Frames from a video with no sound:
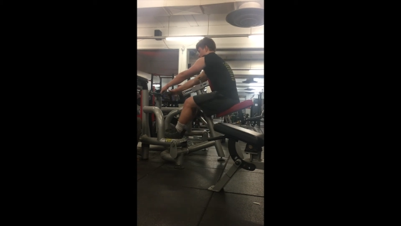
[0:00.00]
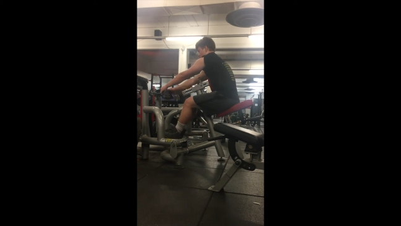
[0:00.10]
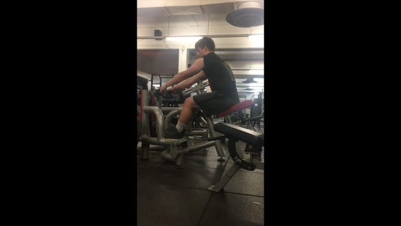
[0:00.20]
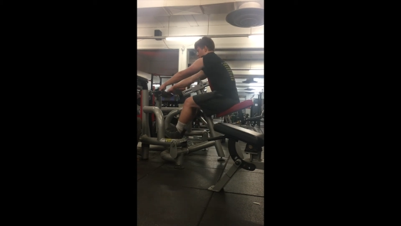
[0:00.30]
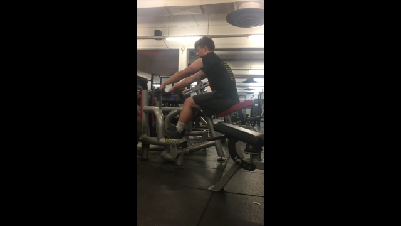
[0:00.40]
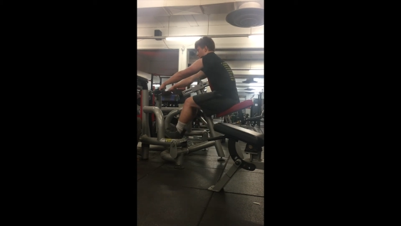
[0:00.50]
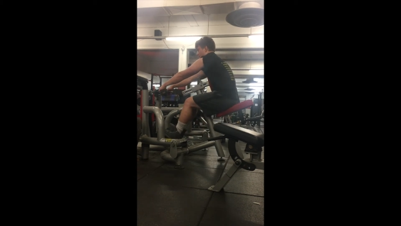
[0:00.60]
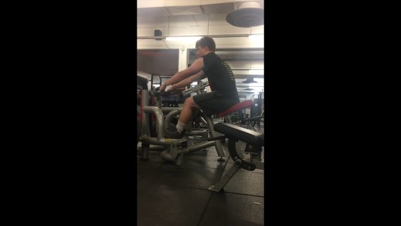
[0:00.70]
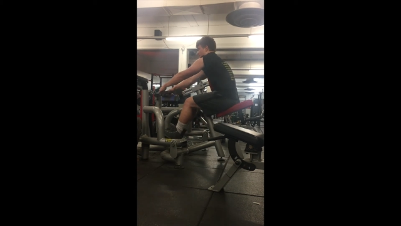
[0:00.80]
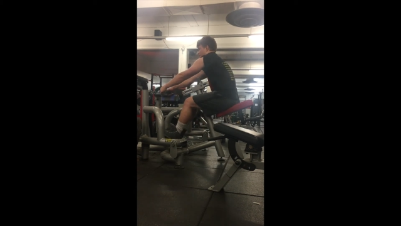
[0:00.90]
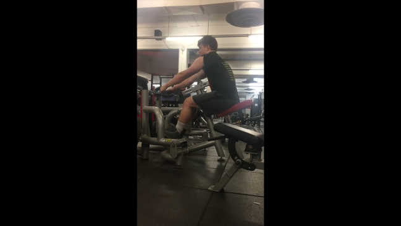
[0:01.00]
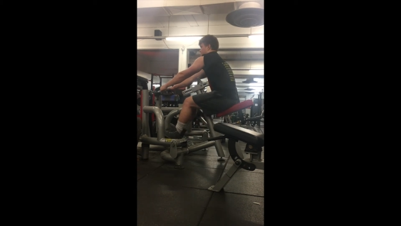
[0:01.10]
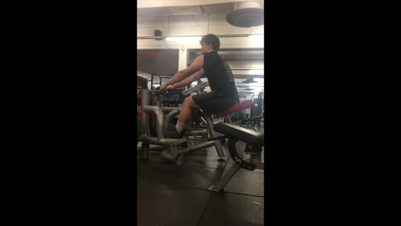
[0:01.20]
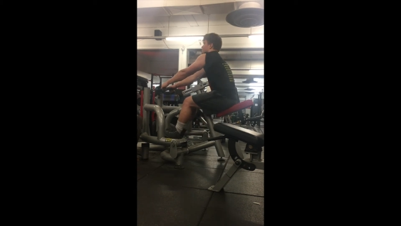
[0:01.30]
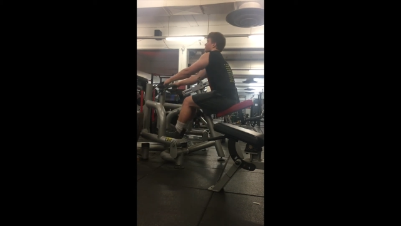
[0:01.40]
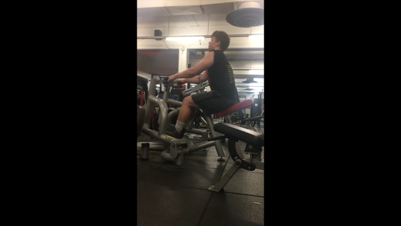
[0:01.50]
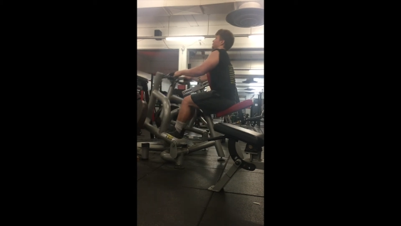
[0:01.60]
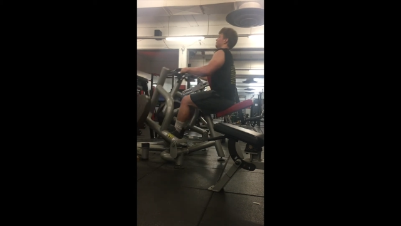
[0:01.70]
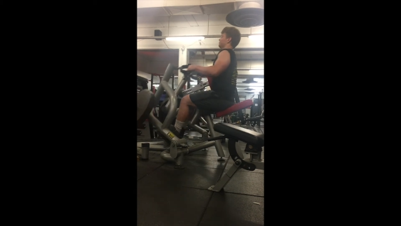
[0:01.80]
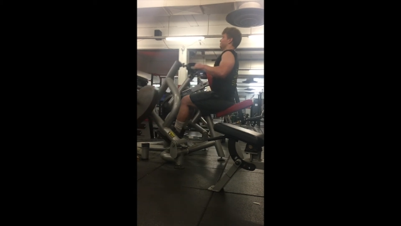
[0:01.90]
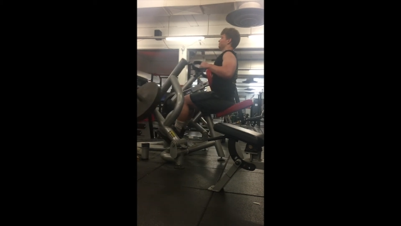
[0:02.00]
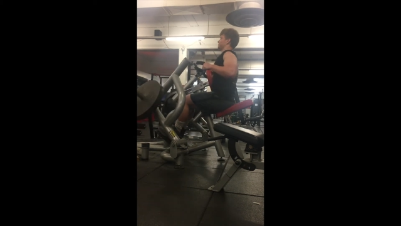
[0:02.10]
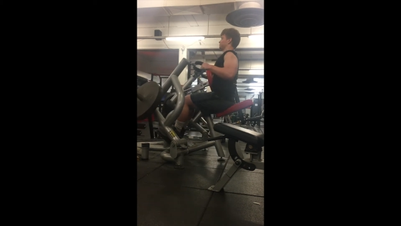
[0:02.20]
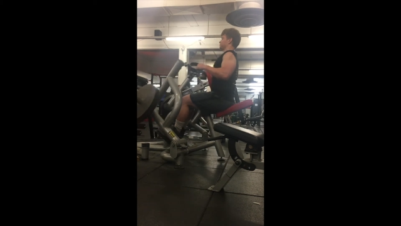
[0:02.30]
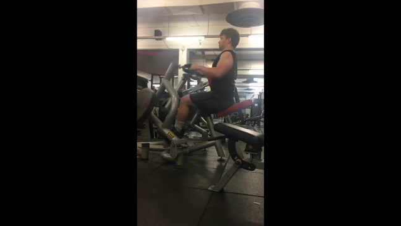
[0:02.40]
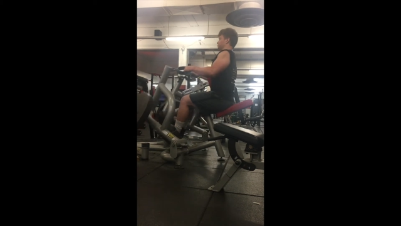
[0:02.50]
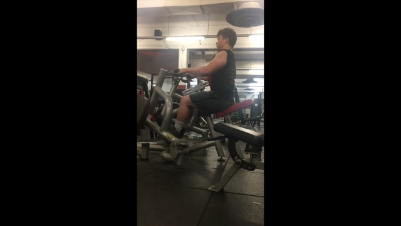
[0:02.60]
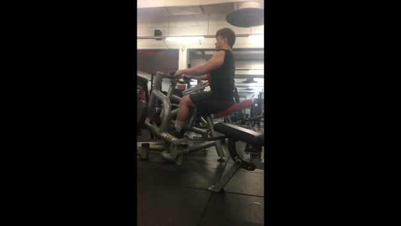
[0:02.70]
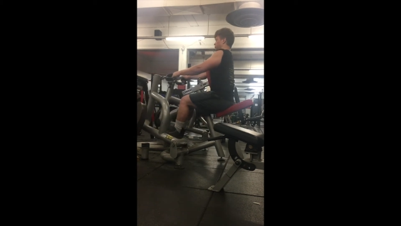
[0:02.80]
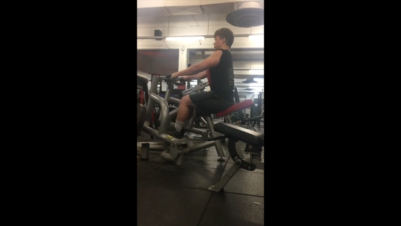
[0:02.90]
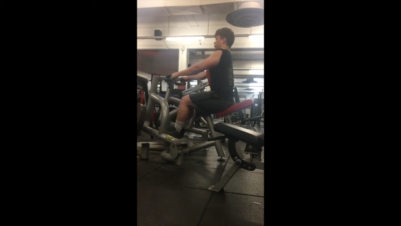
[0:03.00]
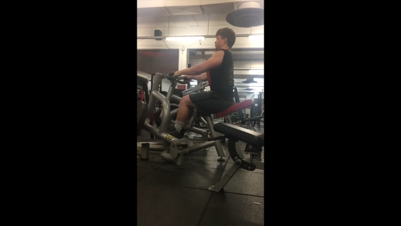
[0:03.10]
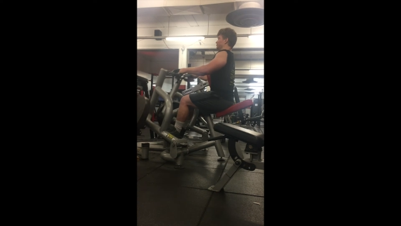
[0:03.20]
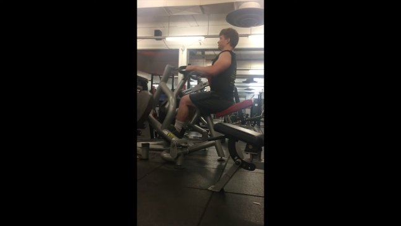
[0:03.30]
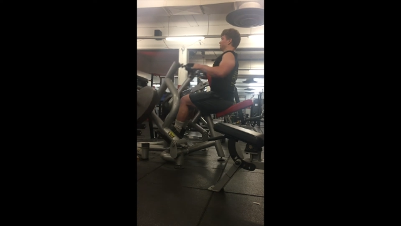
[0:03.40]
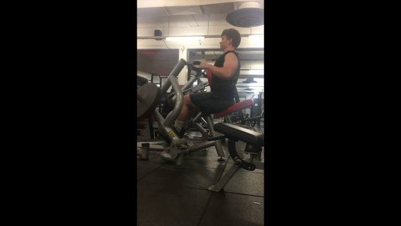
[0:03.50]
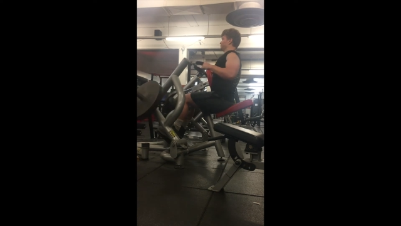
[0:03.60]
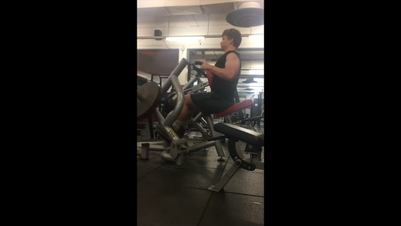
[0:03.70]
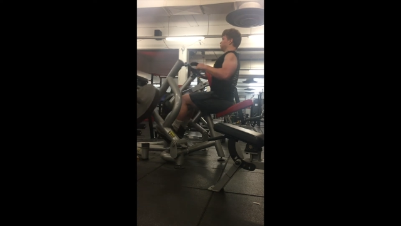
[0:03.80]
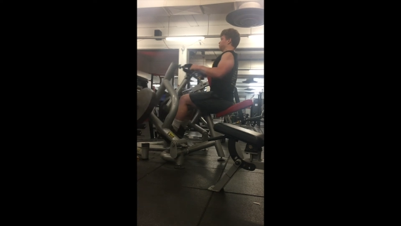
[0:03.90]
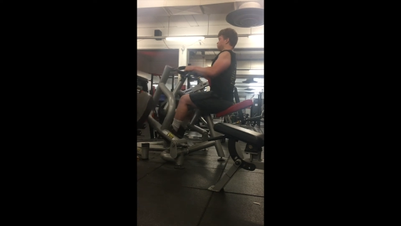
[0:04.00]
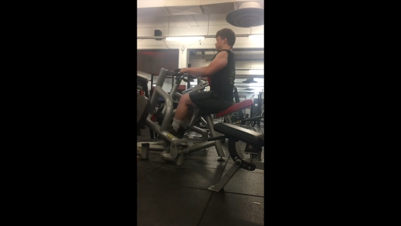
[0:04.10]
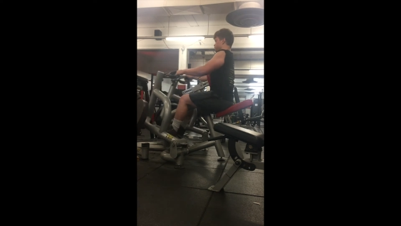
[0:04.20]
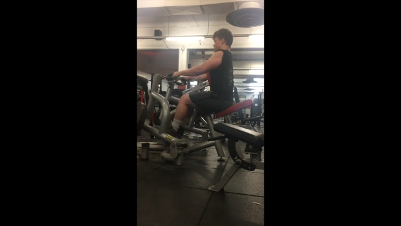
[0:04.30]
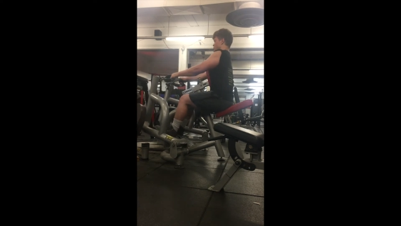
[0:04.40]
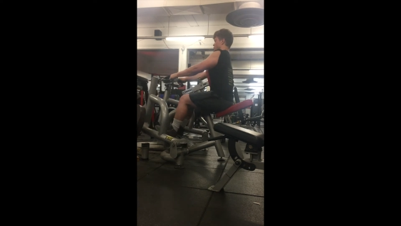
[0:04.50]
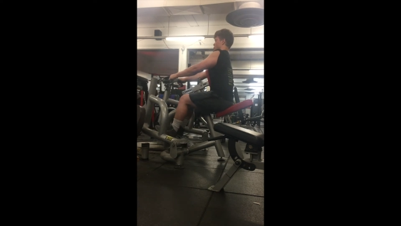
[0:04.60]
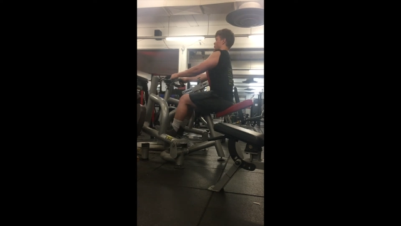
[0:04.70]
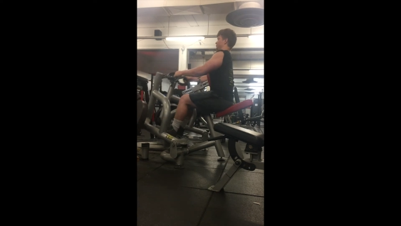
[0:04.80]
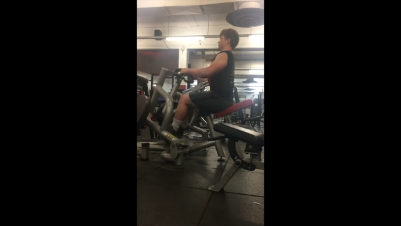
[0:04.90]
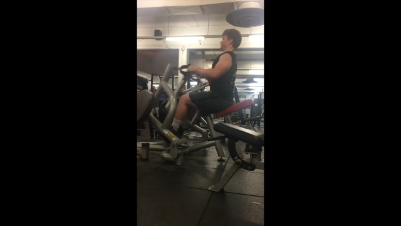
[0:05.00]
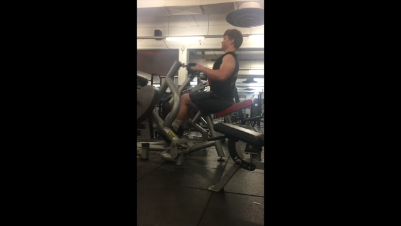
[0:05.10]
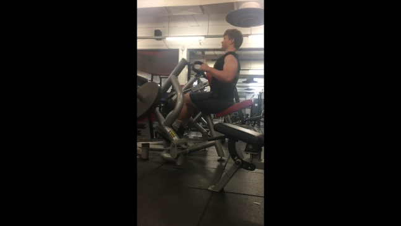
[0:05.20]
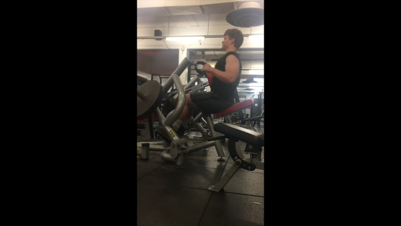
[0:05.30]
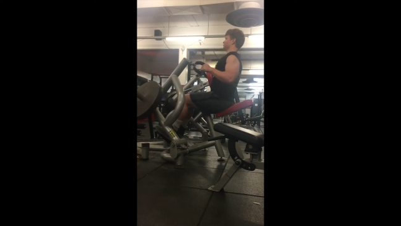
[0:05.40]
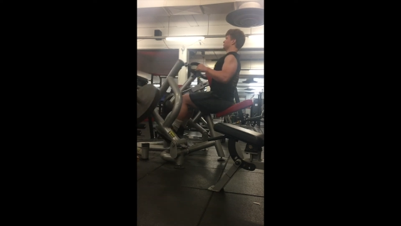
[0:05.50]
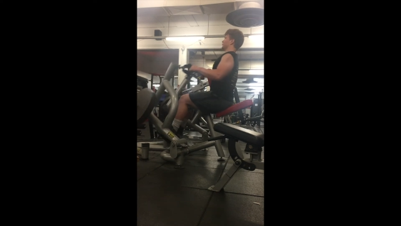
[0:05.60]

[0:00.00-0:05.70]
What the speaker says: [unreadable: no face in view]